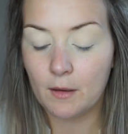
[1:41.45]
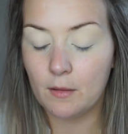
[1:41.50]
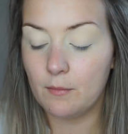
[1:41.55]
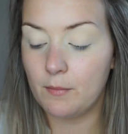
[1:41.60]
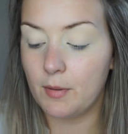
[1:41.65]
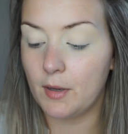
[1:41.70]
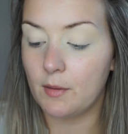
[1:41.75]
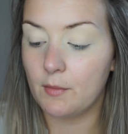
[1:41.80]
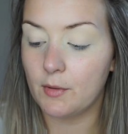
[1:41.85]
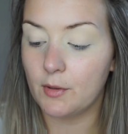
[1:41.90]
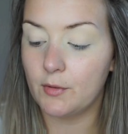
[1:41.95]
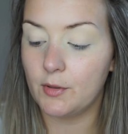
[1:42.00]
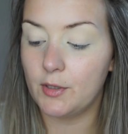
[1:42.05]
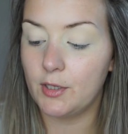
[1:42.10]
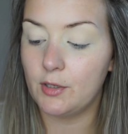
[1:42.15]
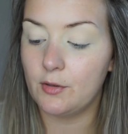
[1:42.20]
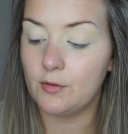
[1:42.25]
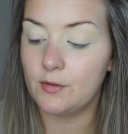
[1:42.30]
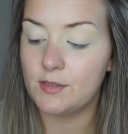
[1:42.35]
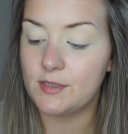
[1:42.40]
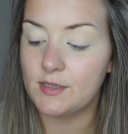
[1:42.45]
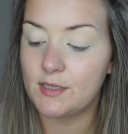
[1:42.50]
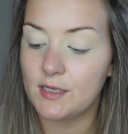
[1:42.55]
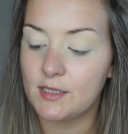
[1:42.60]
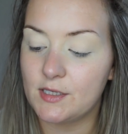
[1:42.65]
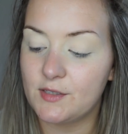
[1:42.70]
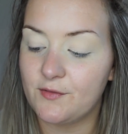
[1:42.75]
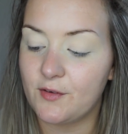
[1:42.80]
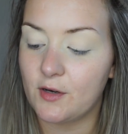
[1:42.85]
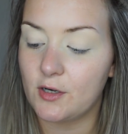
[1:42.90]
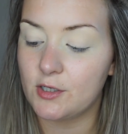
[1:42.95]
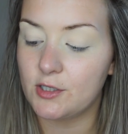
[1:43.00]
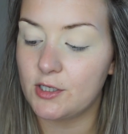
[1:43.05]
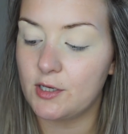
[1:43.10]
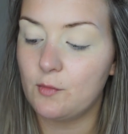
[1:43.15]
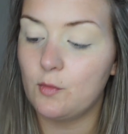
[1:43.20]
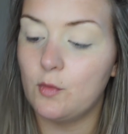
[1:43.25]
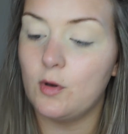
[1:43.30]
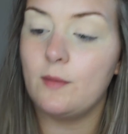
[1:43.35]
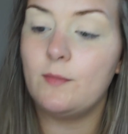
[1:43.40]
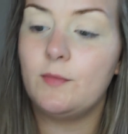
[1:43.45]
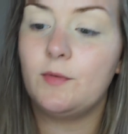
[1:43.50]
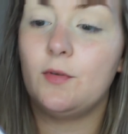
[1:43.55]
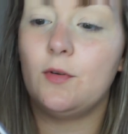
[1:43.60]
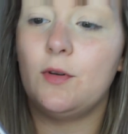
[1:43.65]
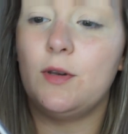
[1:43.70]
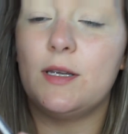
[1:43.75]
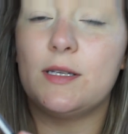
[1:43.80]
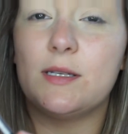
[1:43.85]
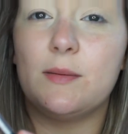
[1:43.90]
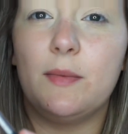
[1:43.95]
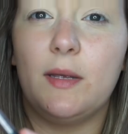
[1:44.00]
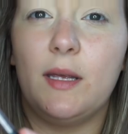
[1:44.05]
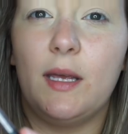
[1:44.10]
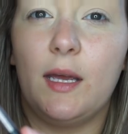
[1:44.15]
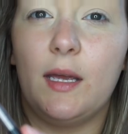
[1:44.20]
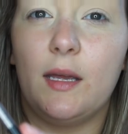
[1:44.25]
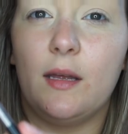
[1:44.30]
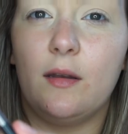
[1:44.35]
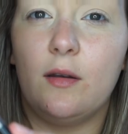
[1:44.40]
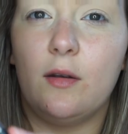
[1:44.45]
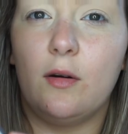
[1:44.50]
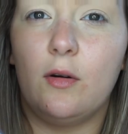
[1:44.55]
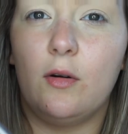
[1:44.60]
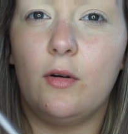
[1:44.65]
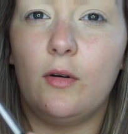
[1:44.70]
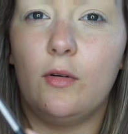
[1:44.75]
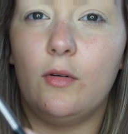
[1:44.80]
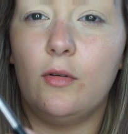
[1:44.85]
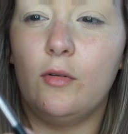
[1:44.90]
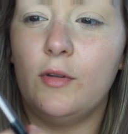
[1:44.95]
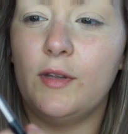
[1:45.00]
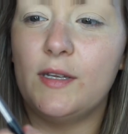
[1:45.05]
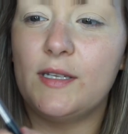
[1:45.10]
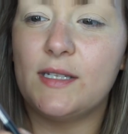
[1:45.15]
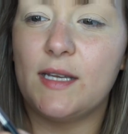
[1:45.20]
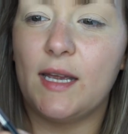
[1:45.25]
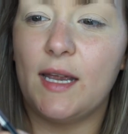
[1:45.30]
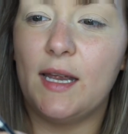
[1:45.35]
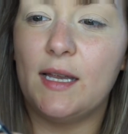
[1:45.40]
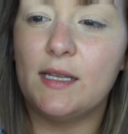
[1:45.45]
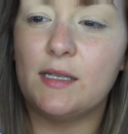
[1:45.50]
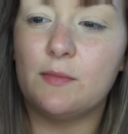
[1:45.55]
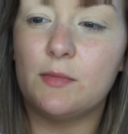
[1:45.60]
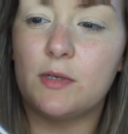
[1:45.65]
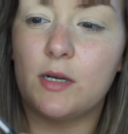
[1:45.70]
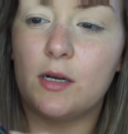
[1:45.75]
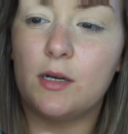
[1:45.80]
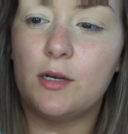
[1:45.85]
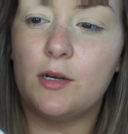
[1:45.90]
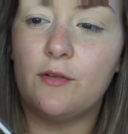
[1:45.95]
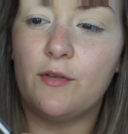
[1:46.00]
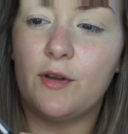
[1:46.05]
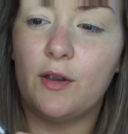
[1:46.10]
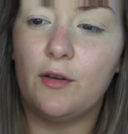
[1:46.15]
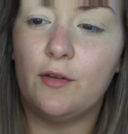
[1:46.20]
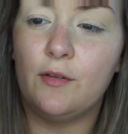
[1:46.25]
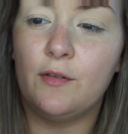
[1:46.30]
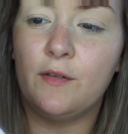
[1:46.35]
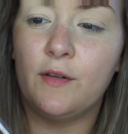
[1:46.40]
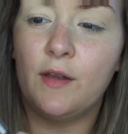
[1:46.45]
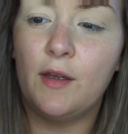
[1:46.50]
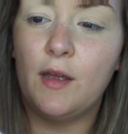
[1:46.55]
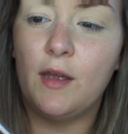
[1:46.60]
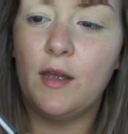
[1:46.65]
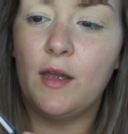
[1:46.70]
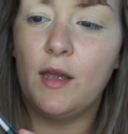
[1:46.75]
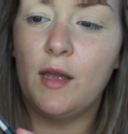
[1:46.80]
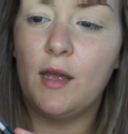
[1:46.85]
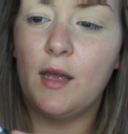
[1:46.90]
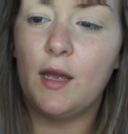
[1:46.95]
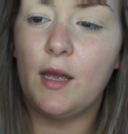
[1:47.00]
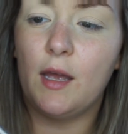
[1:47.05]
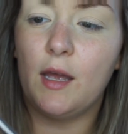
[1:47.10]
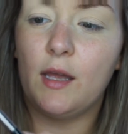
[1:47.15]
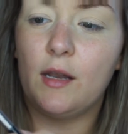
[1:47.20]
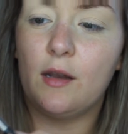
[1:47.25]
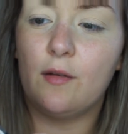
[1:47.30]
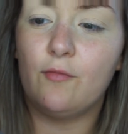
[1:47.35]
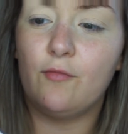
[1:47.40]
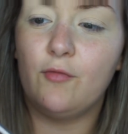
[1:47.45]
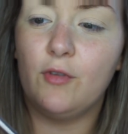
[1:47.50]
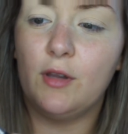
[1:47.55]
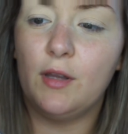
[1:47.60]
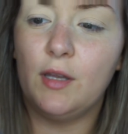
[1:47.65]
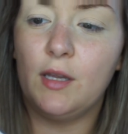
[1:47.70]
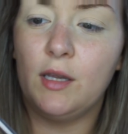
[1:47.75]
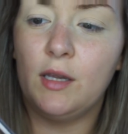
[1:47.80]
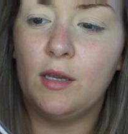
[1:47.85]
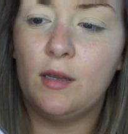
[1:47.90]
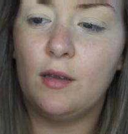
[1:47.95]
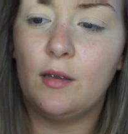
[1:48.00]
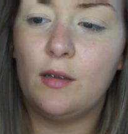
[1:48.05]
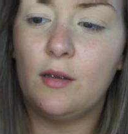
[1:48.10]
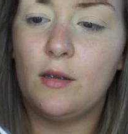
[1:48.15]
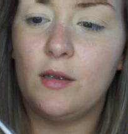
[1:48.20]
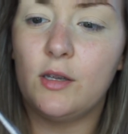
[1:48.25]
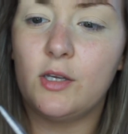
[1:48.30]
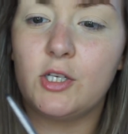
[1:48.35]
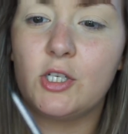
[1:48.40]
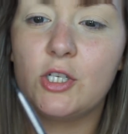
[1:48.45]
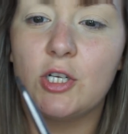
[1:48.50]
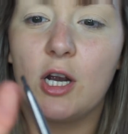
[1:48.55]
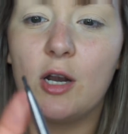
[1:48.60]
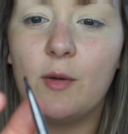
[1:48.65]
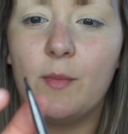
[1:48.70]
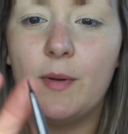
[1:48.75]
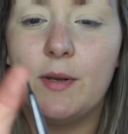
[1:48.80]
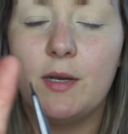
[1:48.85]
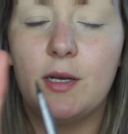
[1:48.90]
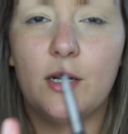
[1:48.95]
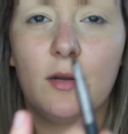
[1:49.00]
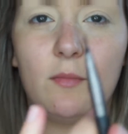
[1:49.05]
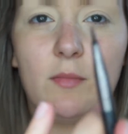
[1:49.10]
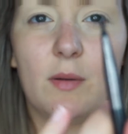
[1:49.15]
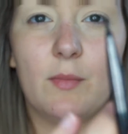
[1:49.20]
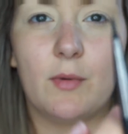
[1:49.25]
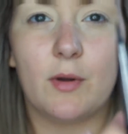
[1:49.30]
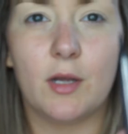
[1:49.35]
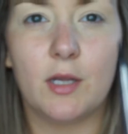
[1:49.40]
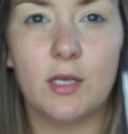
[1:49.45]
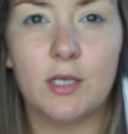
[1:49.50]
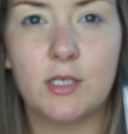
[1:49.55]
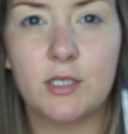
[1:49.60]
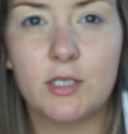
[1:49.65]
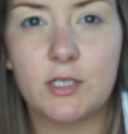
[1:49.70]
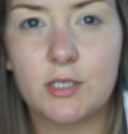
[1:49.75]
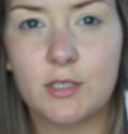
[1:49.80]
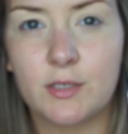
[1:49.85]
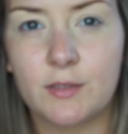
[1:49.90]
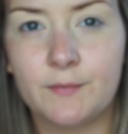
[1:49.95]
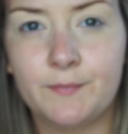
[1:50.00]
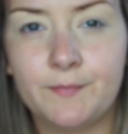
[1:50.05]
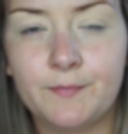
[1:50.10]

But we're going to use this first, and what I'm doing is I'm getting all the sides, I'm turning it around, and I'm really sharpening up my brush.